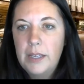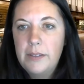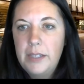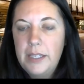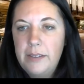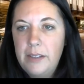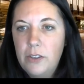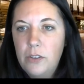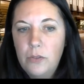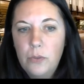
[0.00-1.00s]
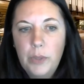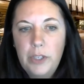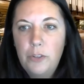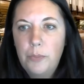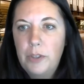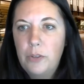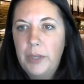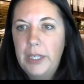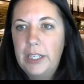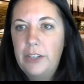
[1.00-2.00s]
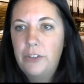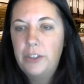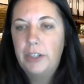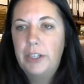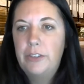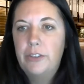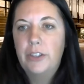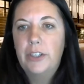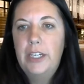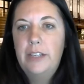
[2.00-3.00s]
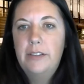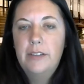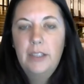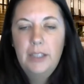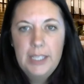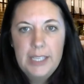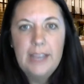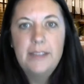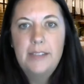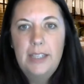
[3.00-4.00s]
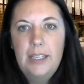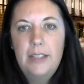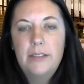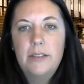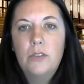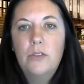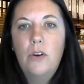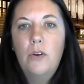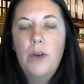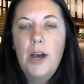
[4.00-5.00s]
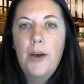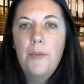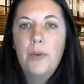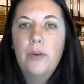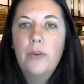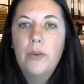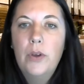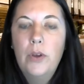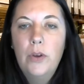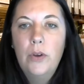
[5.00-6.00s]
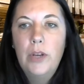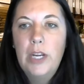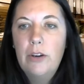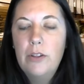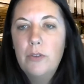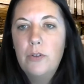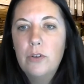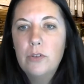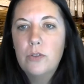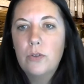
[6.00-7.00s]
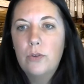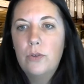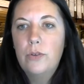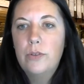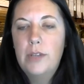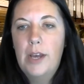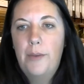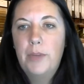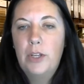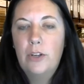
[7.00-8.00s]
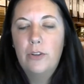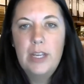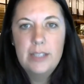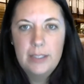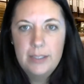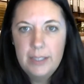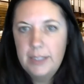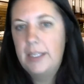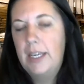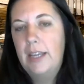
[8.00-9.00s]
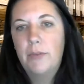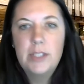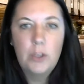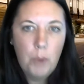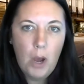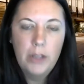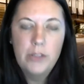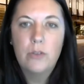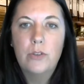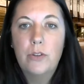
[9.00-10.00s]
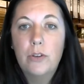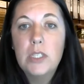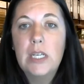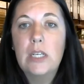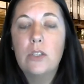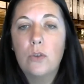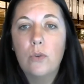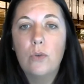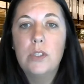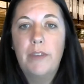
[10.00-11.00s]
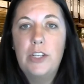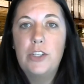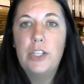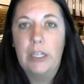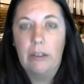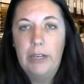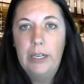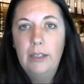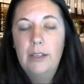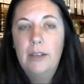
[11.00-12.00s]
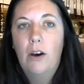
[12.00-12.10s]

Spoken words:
Is it easy to switch between engineering degrees? Yes, it is. So here at the Fulton Schools, you know, they said SITC and then we said Poly School. So there's 6 schools of engineering.